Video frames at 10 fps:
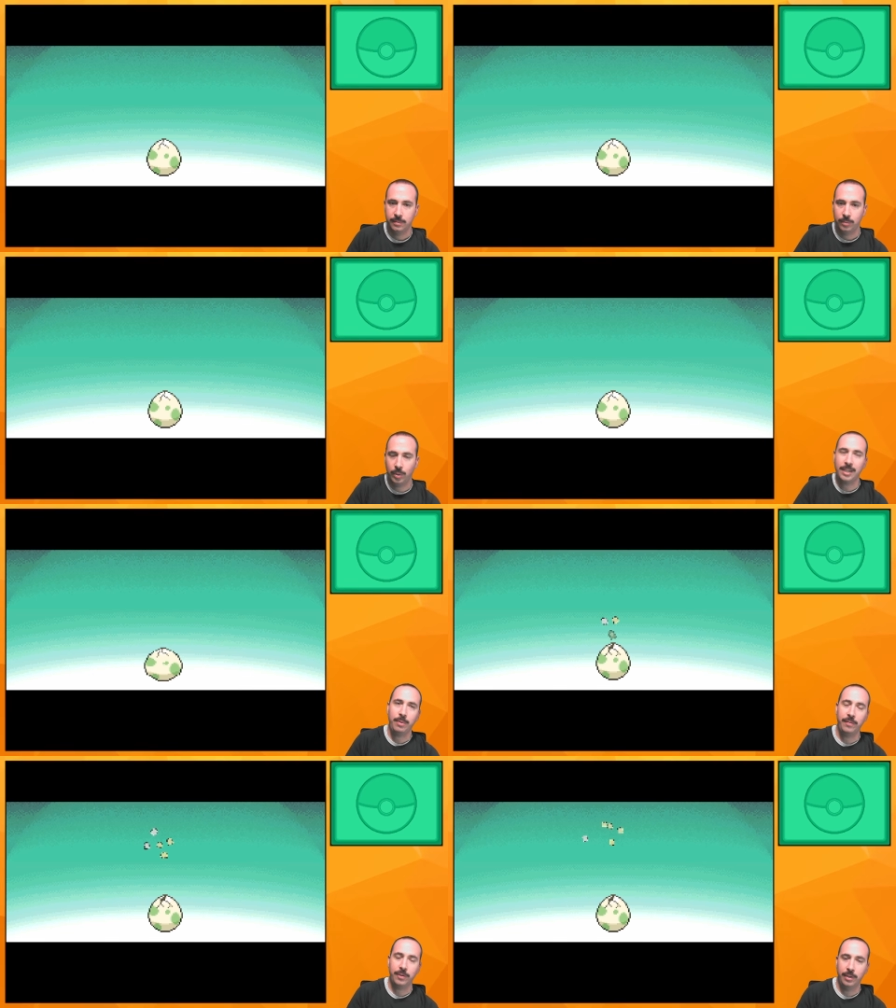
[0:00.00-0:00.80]
Well, I guess we
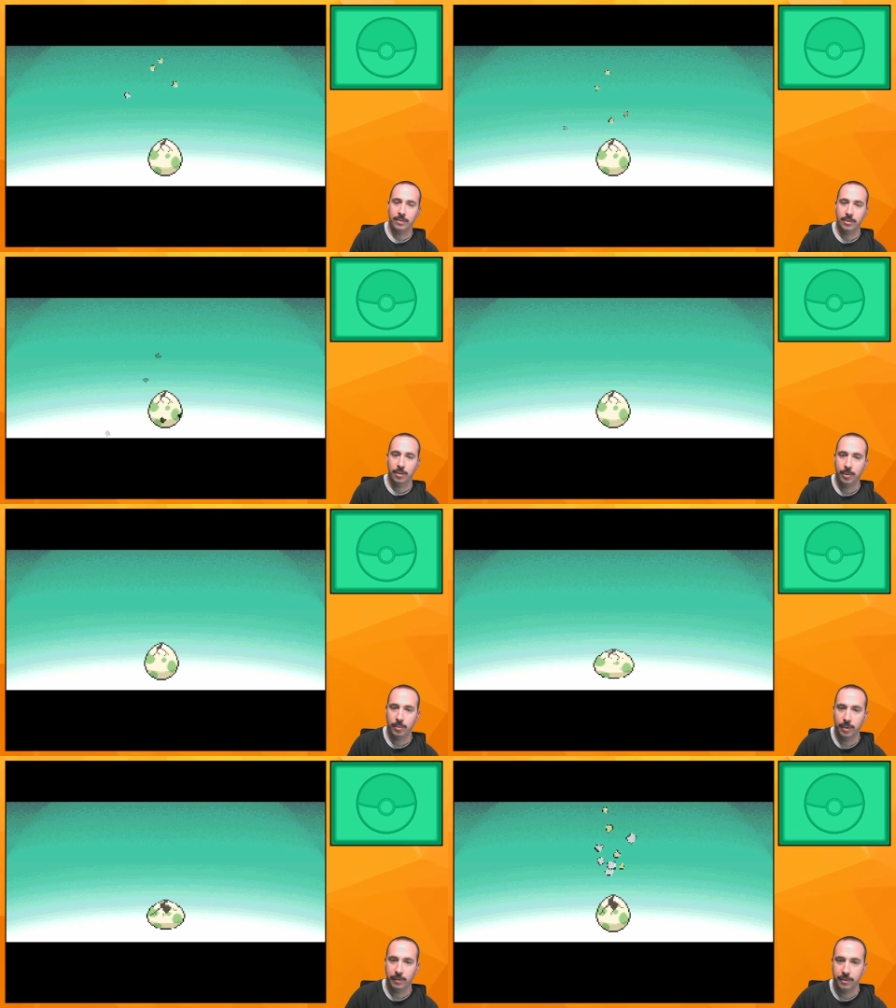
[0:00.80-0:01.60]
have to go down Slowpoke
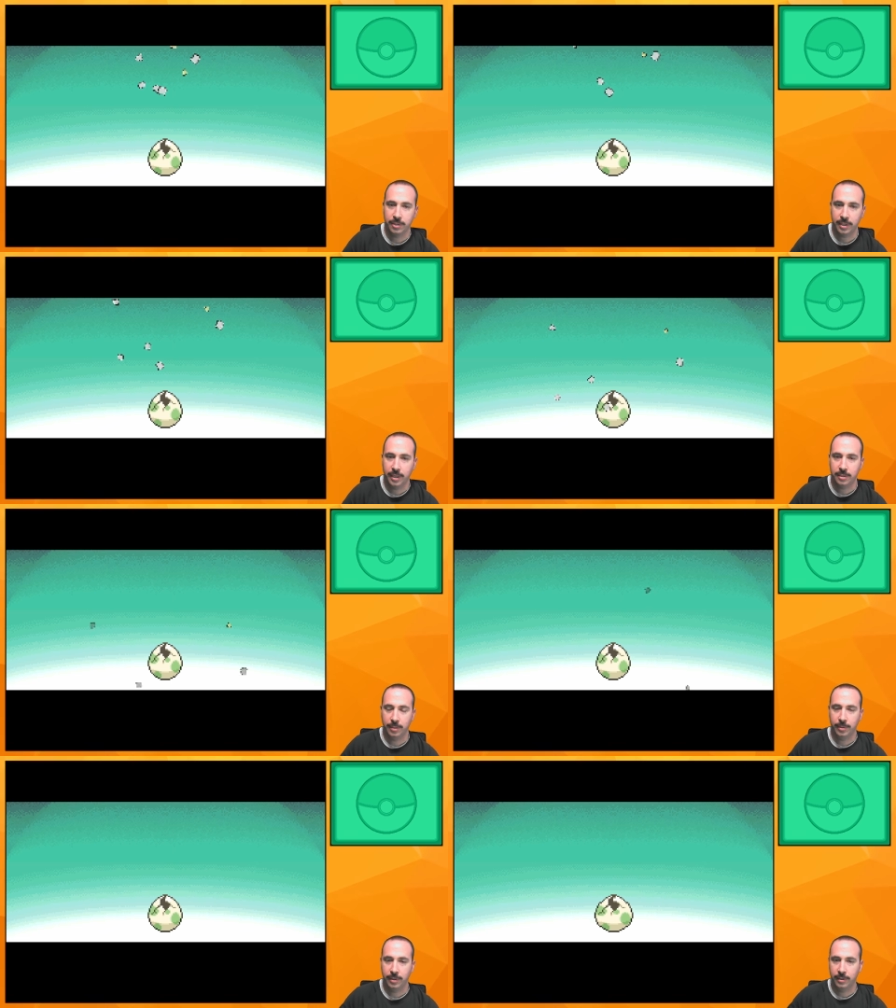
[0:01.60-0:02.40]
Well first to catch something.